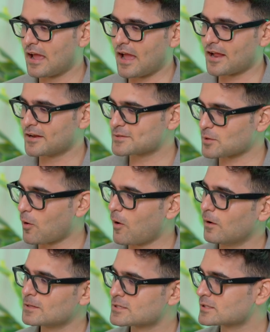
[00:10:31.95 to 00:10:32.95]
And it's
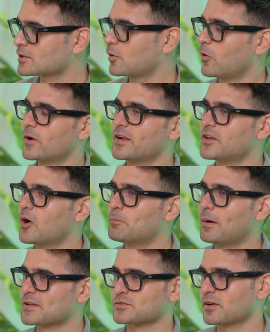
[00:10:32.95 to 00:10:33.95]
all stored in your
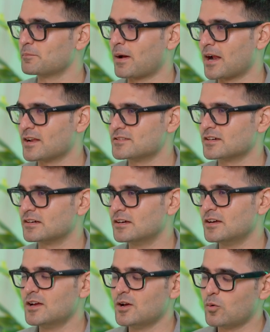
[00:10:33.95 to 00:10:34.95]
password manager.
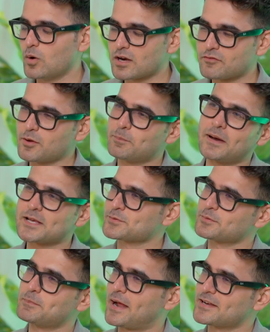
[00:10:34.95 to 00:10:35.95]
What if your
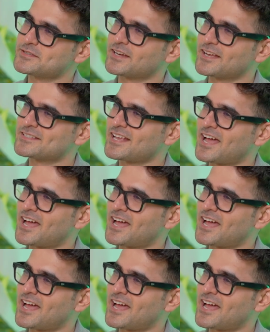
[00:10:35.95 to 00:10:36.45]
password manager gets